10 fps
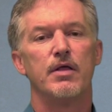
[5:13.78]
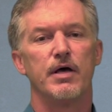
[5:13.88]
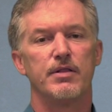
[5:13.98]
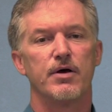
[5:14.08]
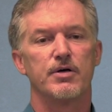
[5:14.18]

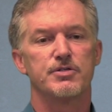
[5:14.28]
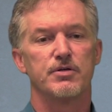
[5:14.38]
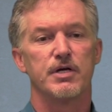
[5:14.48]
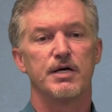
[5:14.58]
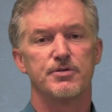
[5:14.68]
that there are
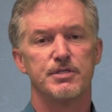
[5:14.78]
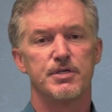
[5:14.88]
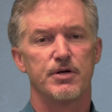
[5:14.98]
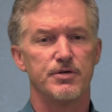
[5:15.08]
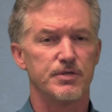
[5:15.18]
certain countries
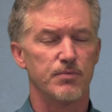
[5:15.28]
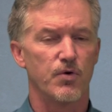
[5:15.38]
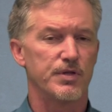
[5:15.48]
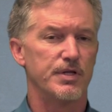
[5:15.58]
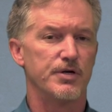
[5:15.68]
that are using
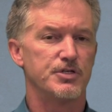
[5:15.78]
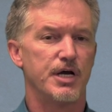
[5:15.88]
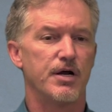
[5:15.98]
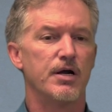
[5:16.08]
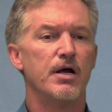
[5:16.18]
more than their
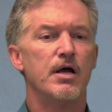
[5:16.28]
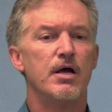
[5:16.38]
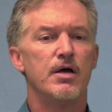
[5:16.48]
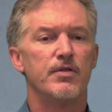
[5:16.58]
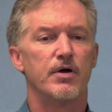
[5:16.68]
share.
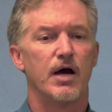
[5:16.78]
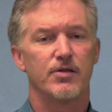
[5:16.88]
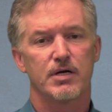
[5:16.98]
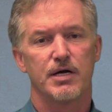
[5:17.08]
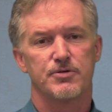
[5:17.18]
There are
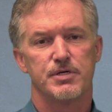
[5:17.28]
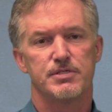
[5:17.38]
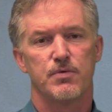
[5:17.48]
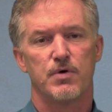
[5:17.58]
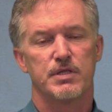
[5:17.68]
other
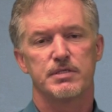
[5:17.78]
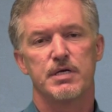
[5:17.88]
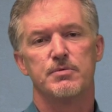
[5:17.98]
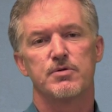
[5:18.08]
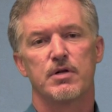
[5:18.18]
countries that want the
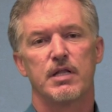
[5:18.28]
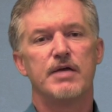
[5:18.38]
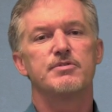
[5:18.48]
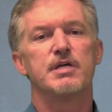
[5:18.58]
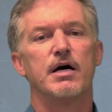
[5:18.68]
same sort of
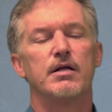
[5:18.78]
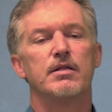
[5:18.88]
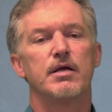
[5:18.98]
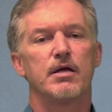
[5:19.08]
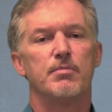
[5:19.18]

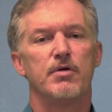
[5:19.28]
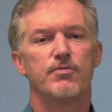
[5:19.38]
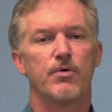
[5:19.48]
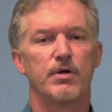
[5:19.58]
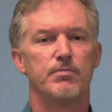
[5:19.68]
lifestyle that can be
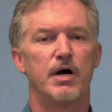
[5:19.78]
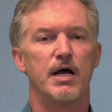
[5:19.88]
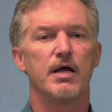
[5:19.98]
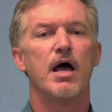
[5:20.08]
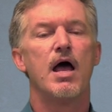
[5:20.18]
afforded
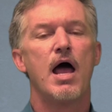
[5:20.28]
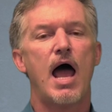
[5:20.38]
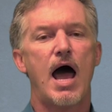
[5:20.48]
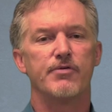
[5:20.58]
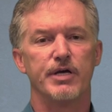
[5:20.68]
by
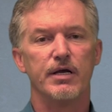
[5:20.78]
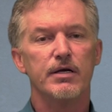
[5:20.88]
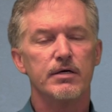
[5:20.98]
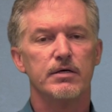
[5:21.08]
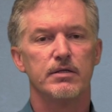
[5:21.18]
having
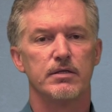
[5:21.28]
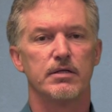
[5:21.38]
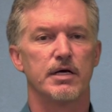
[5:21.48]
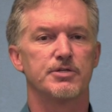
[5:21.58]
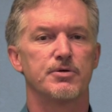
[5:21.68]

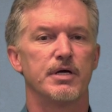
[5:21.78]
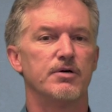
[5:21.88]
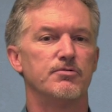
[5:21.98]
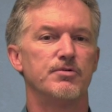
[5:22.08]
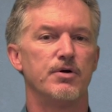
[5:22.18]
the luxury
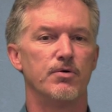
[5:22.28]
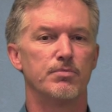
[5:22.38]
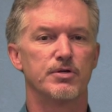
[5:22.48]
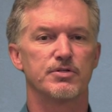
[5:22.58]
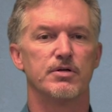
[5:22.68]
of your own
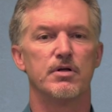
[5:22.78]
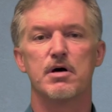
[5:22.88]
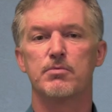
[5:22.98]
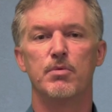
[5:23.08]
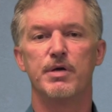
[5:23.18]
personal
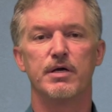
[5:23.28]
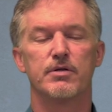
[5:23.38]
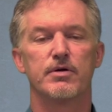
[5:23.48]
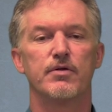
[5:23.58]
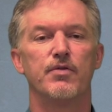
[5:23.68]
automobile
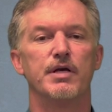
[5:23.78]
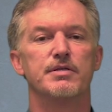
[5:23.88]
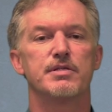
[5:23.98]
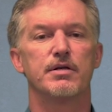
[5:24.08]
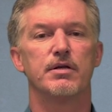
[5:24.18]
or the
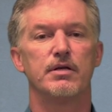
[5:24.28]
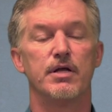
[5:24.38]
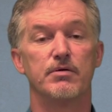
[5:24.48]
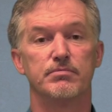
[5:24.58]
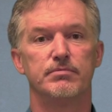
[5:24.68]
things that,
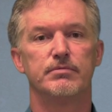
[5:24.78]
you know,